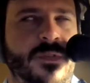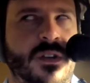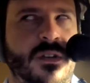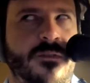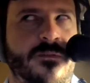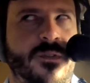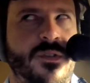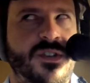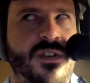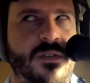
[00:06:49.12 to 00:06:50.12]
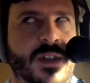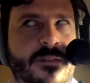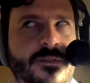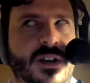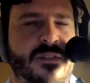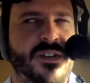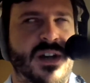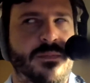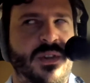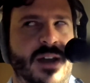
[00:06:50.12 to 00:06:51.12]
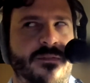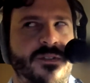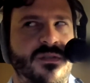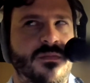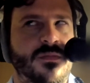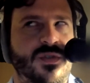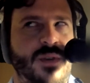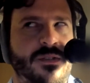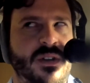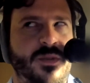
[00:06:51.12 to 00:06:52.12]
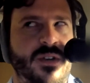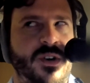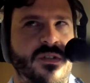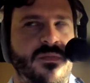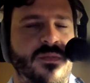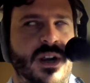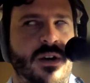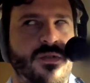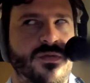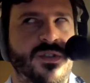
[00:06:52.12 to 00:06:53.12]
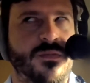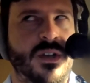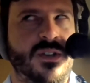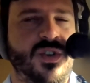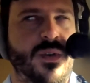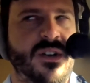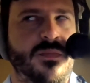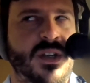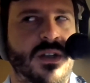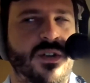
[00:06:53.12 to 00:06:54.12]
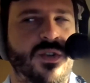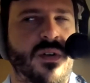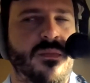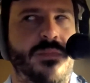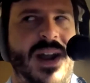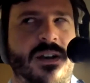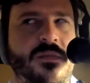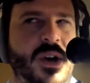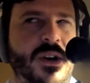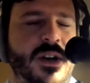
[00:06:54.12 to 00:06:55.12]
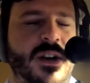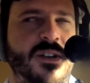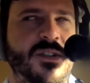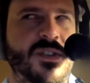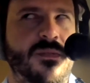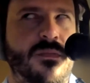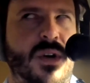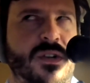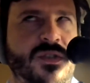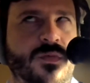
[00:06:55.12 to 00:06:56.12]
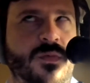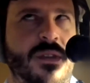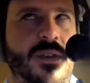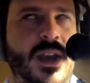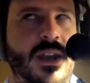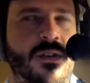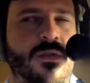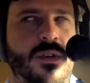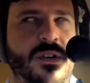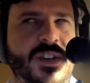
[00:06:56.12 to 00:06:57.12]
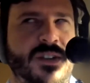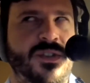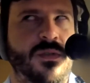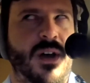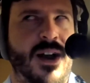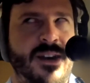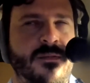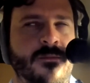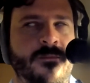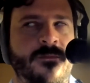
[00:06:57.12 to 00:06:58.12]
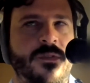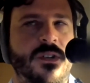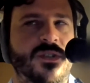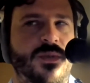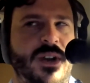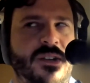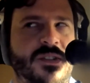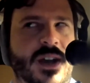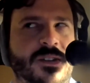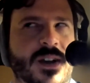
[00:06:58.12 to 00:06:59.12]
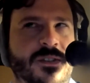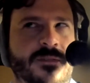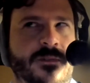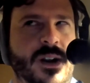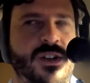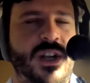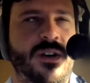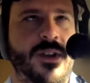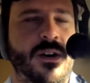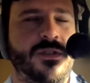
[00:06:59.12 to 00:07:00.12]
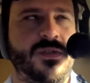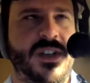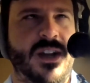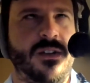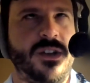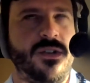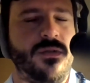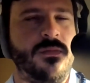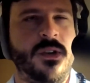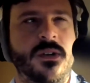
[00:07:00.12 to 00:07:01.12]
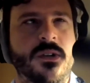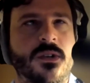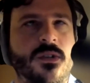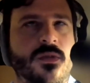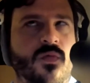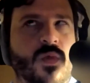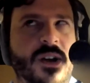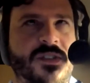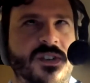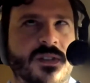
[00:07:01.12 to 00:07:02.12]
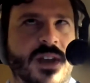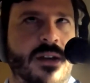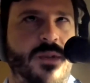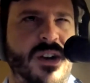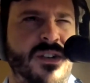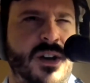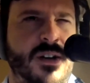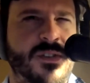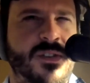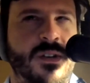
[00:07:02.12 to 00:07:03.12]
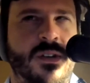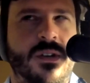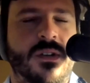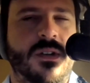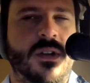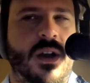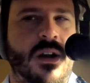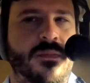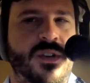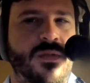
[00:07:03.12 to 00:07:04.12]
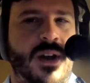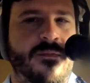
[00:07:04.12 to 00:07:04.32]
the furthest to the left, on the top left, directly above your arrows, is going to be your back button, and it is marked with a horizontal line. So again, a tactile differentiator there to tell you what that button does. You have